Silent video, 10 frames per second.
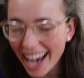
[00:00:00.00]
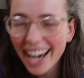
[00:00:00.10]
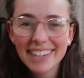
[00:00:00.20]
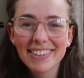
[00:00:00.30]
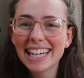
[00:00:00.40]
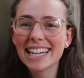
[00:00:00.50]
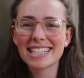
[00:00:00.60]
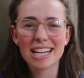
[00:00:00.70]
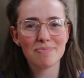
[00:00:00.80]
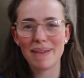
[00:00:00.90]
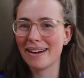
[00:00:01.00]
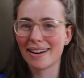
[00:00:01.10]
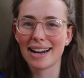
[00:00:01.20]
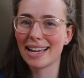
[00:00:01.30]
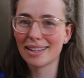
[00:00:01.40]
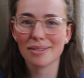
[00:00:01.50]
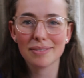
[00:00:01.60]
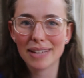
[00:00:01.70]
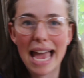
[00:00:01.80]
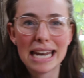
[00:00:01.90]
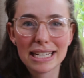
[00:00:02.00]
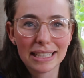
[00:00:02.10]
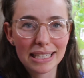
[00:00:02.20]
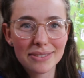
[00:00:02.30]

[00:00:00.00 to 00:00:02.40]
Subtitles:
I really need to get better at like ending these